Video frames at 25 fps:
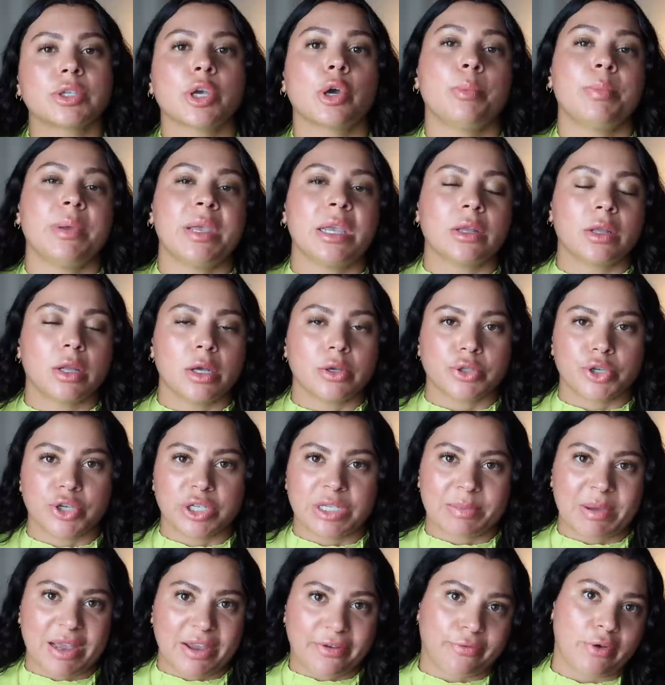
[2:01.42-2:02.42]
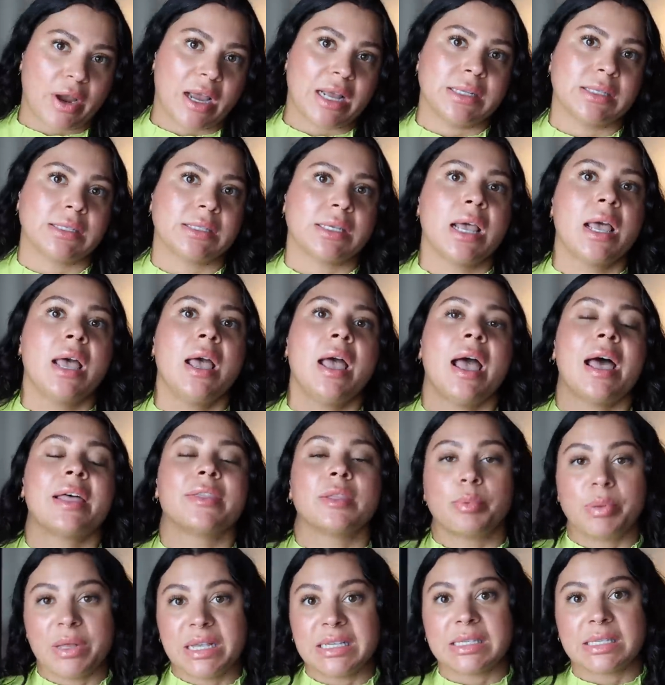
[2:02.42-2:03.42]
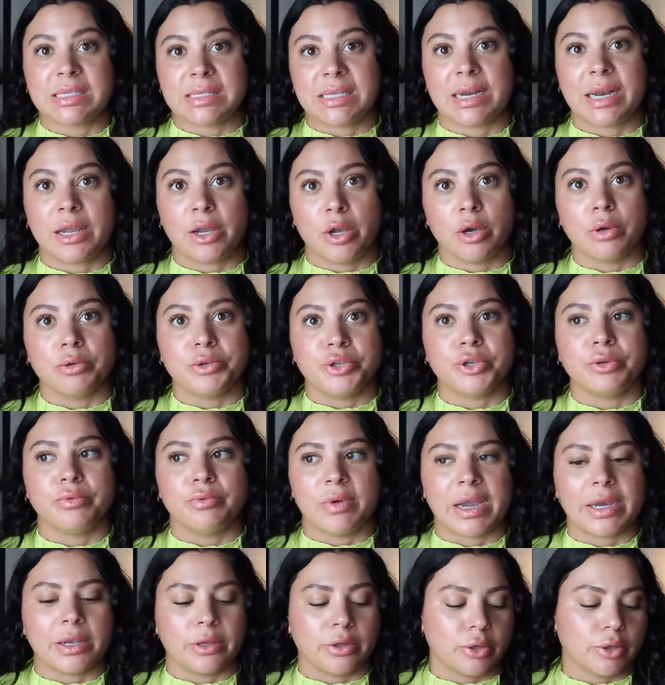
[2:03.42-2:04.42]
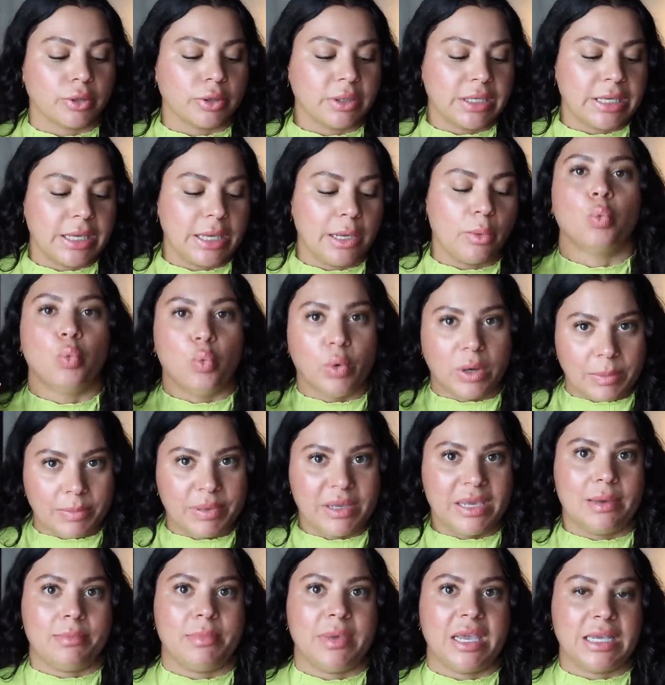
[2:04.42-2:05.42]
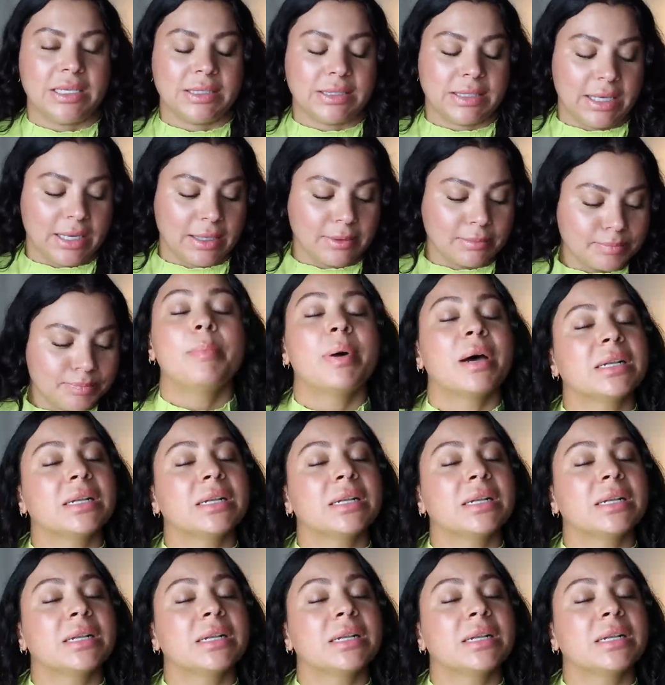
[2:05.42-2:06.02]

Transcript: So, being closer to my friends and the places that I go to regularly would be amazing.